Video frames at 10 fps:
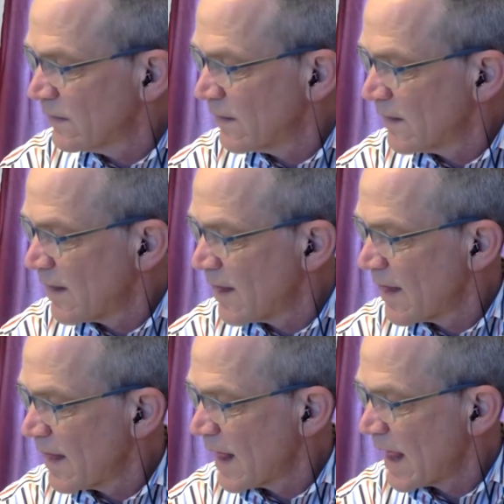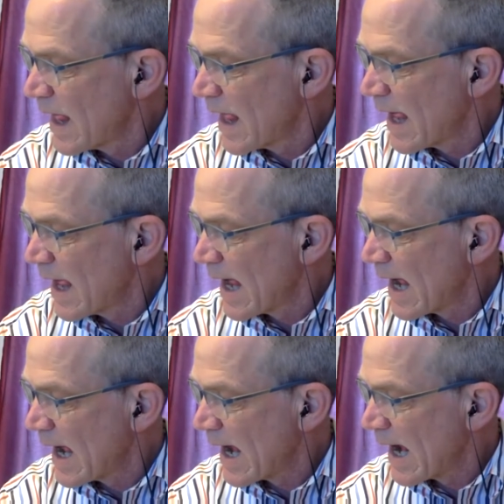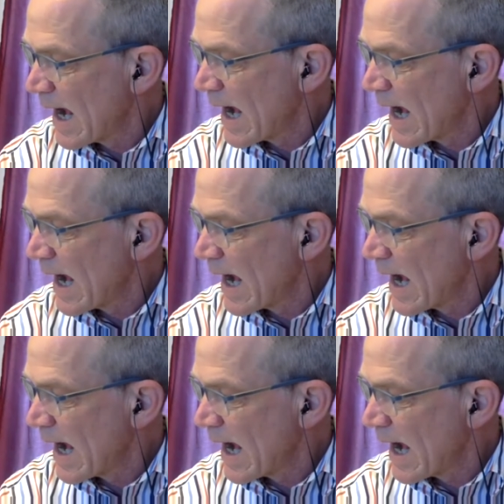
No one is speaking in this clip.